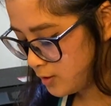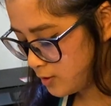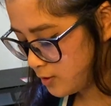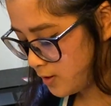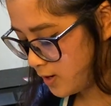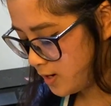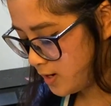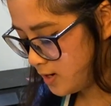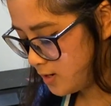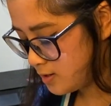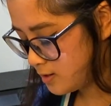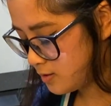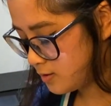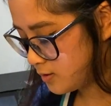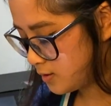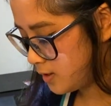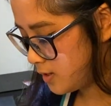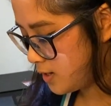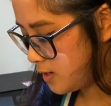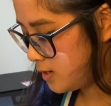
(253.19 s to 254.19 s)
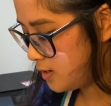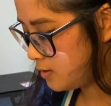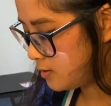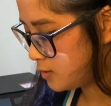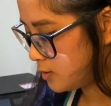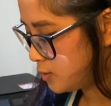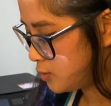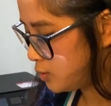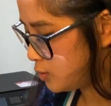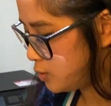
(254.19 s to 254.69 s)
Right? Okay.
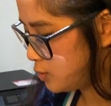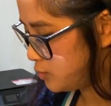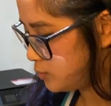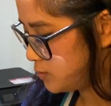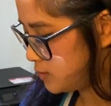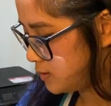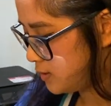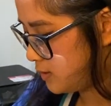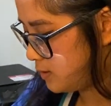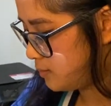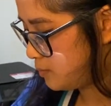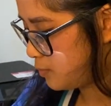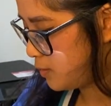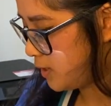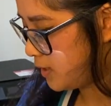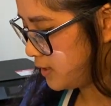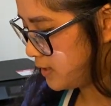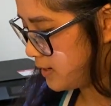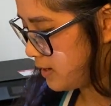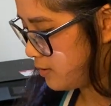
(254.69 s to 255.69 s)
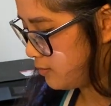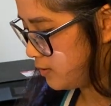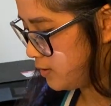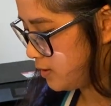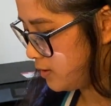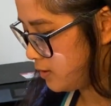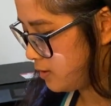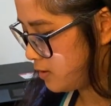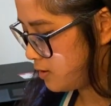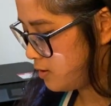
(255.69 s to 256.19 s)
No skin breakdown
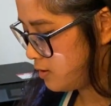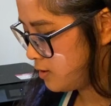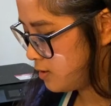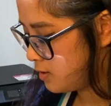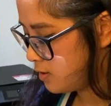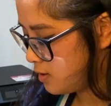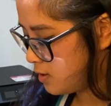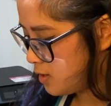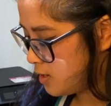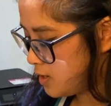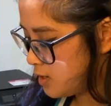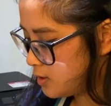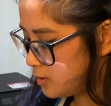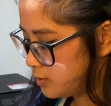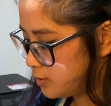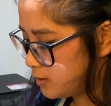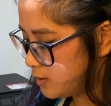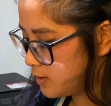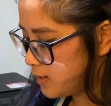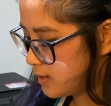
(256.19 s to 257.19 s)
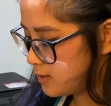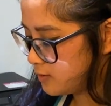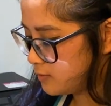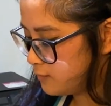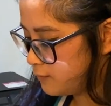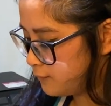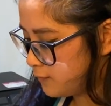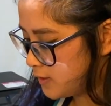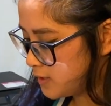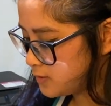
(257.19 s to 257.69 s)
here. Looking at the
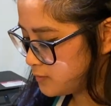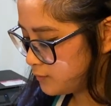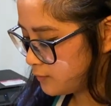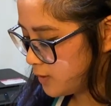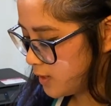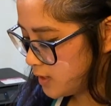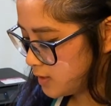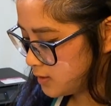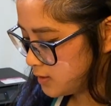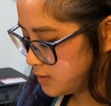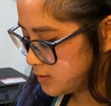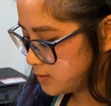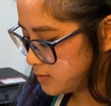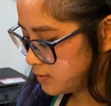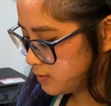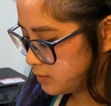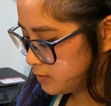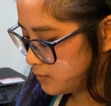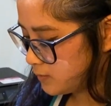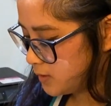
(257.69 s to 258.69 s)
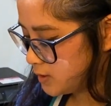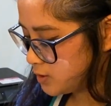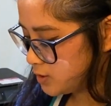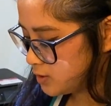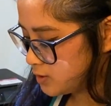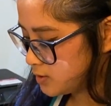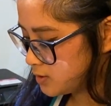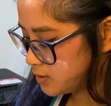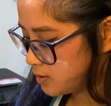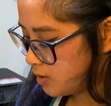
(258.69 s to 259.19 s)
face for any
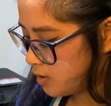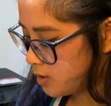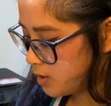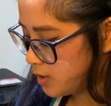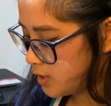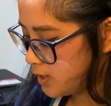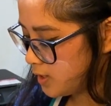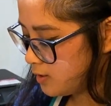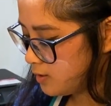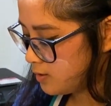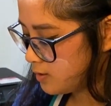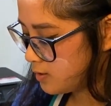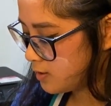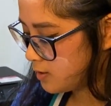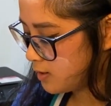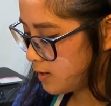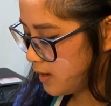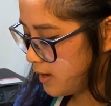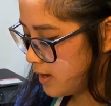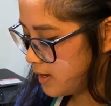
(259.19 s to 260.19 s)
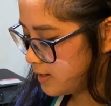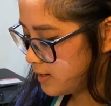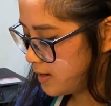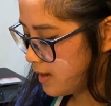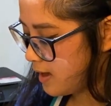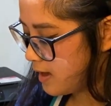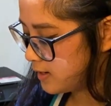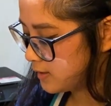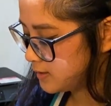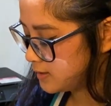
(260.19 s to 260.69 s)
discoloration, scarring, any
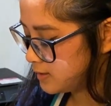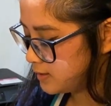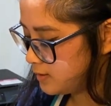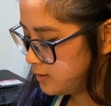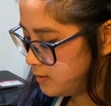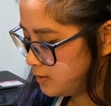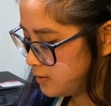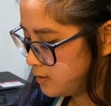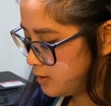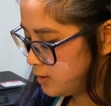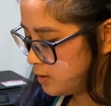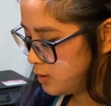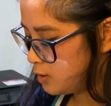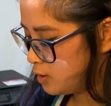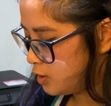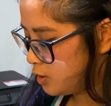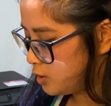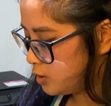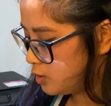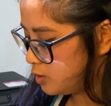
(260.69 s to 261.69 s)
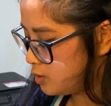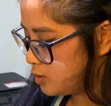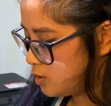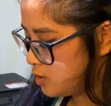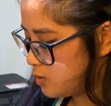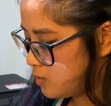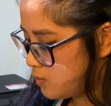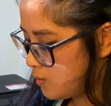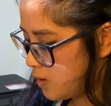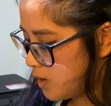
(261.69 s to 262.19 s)
acne.
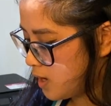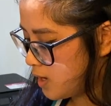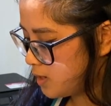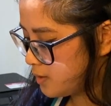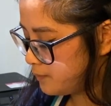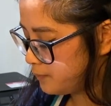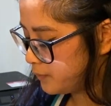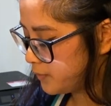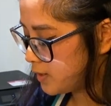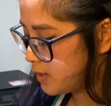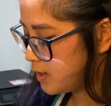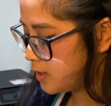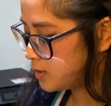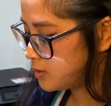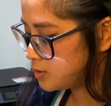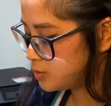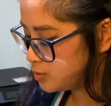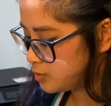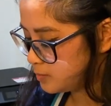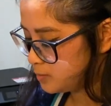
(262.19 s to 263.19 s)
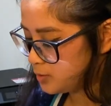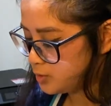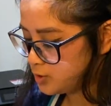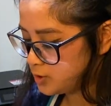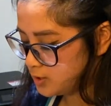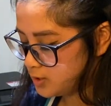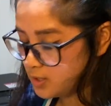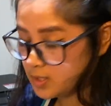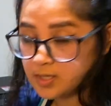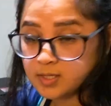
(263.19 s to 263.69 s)
No. Hair
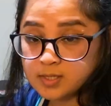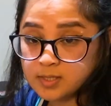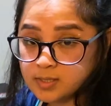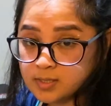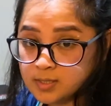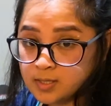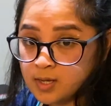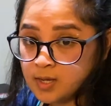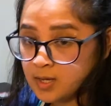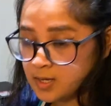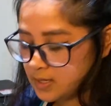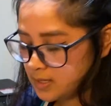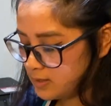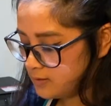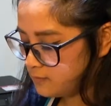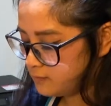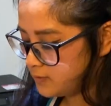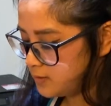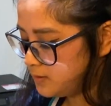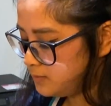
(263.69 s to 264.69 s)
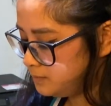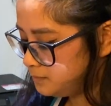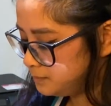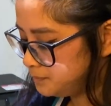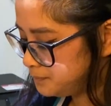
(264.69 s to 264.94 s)
distribution is even.